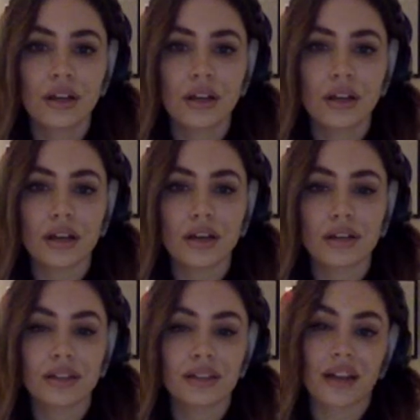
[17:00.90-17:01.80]
Uh, at
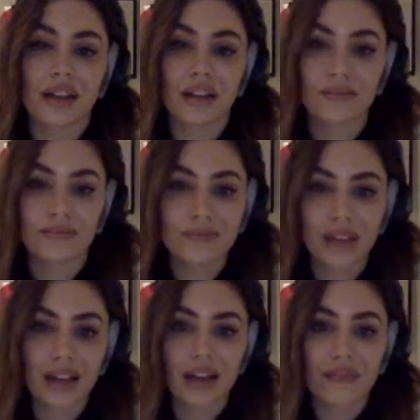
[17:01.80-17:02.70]
least I am.
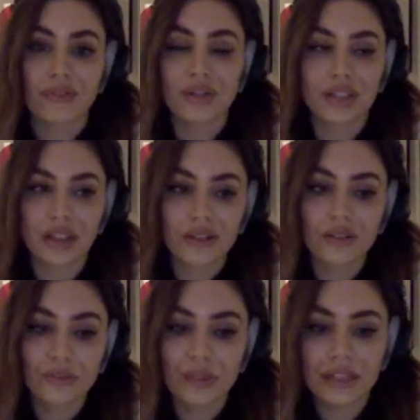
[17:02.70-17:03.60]
I, I have no idea how to use
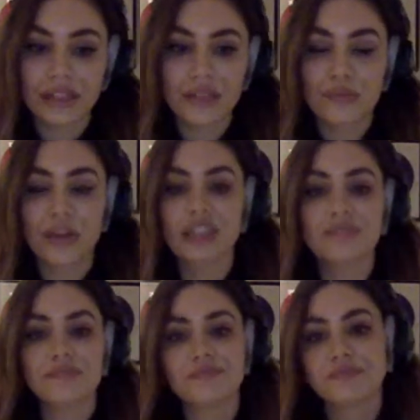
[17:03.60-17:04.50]
a PC, but
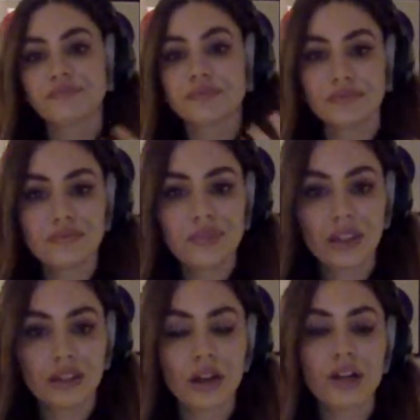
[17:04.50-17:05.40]

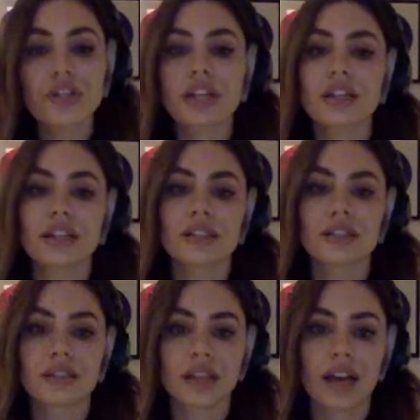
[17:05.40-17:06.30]
Logic
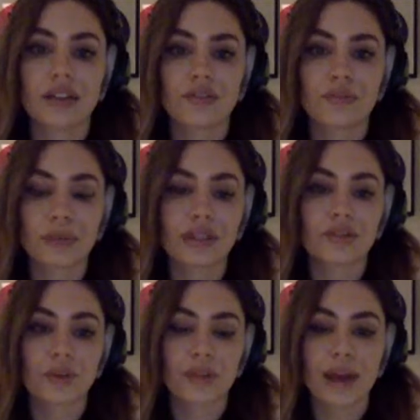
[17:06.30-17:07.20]
is kind of built
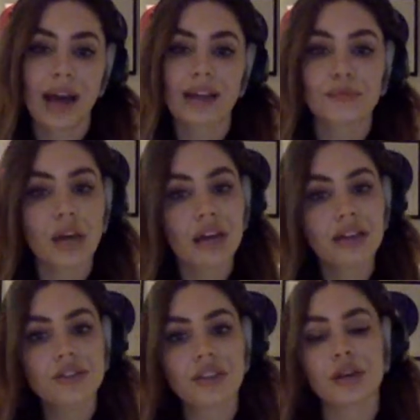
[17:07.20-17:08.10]
with Mac in
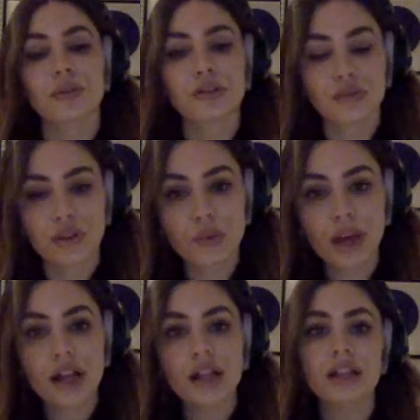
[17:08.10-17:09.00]
mind, so that works really
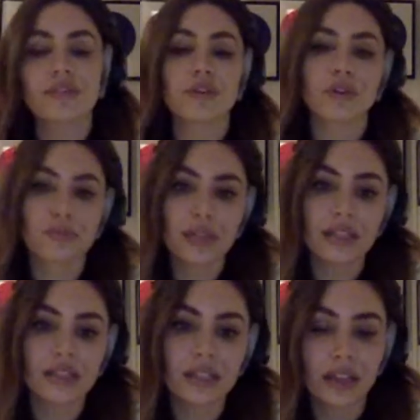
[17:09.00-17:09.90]
well. If you're on a
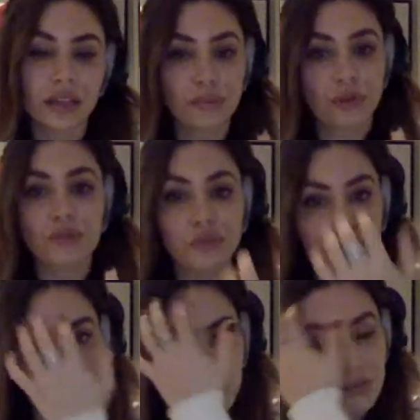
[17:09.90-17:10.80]
PC, I think Pro Tools
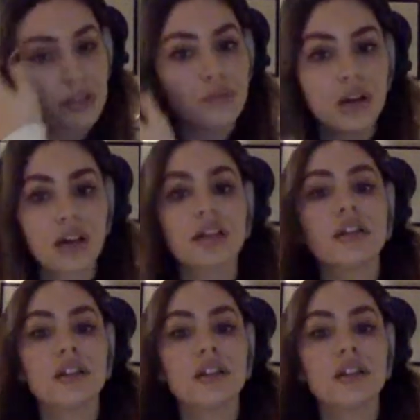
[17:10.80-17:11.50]
works really well